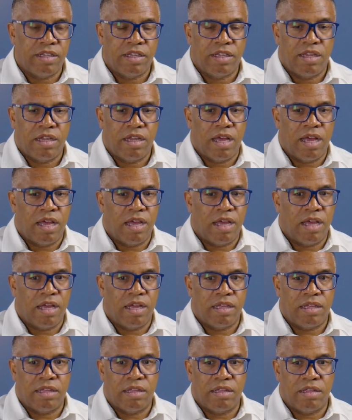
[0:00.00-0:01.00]

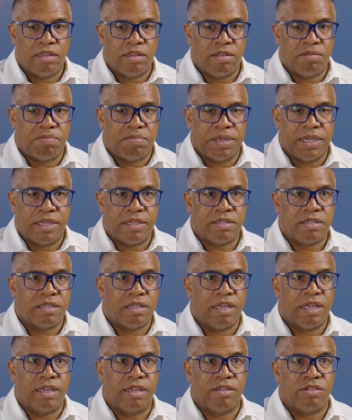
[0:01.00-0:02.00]
the biggest
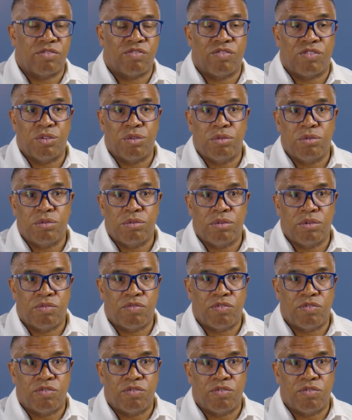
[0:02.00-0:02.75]
thing is food